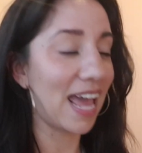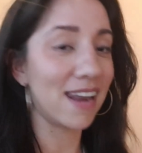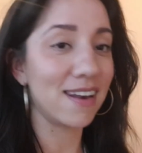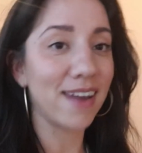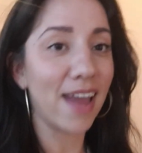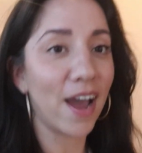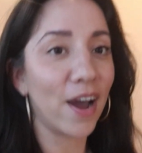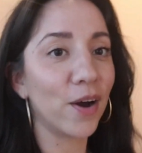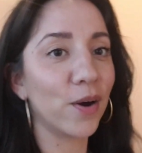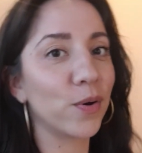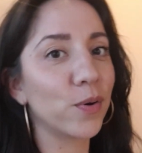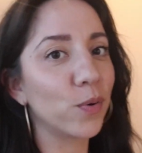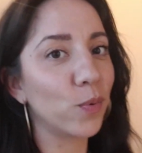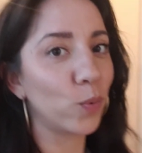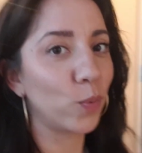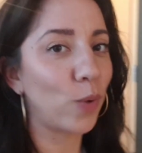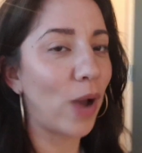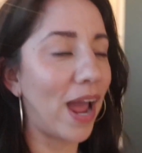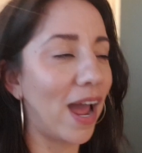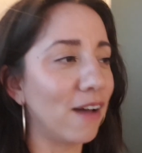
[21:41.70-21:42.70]
And now
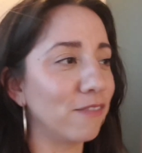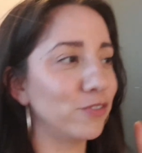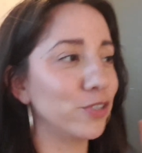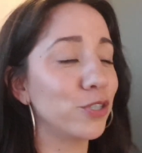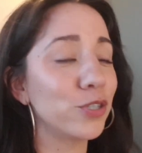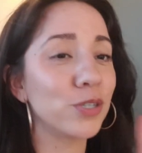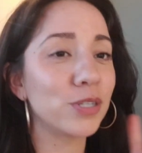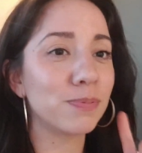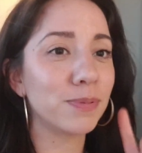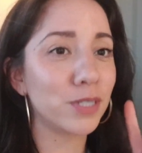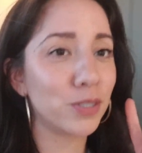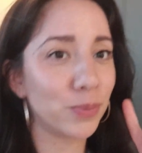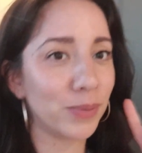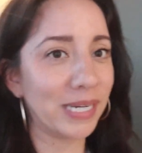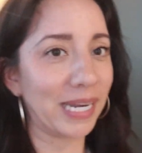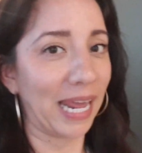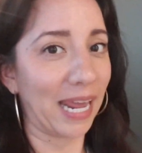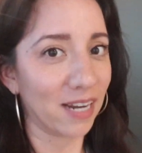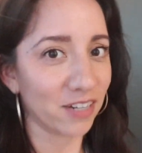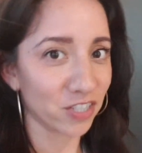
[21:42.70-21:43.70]
I have to choose
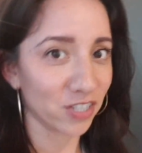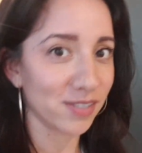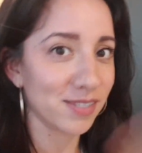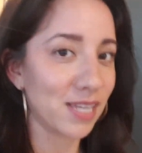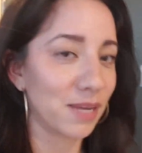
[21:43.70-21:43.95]
between agents